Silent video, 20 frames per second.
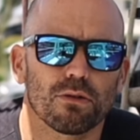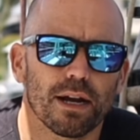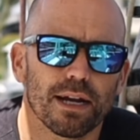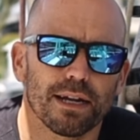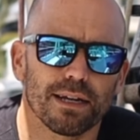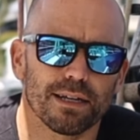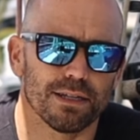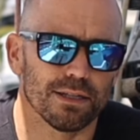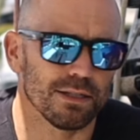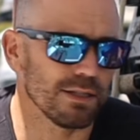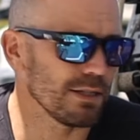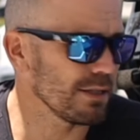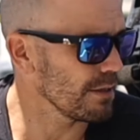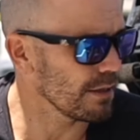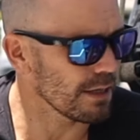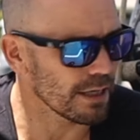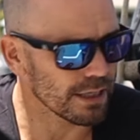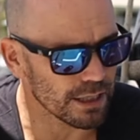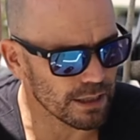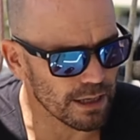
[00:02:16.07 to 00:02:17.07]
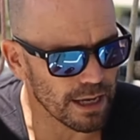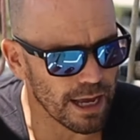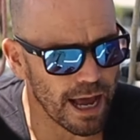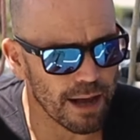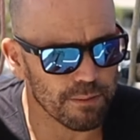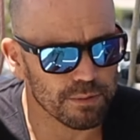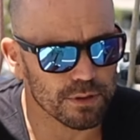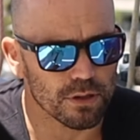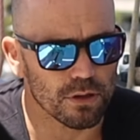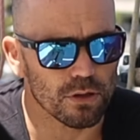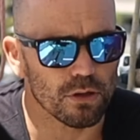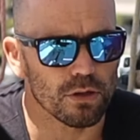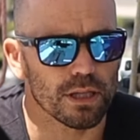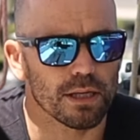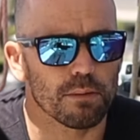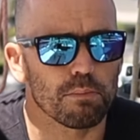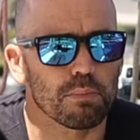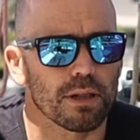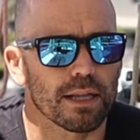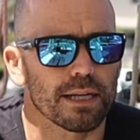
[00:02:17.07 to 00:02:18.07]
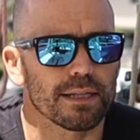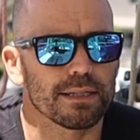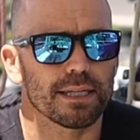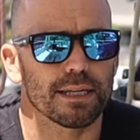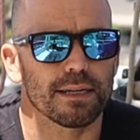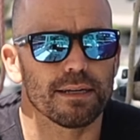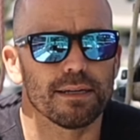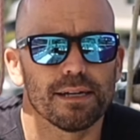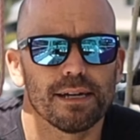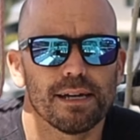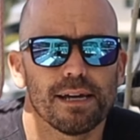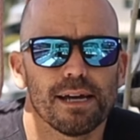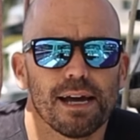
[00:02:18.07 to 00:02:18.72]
rate is absolutely plenty.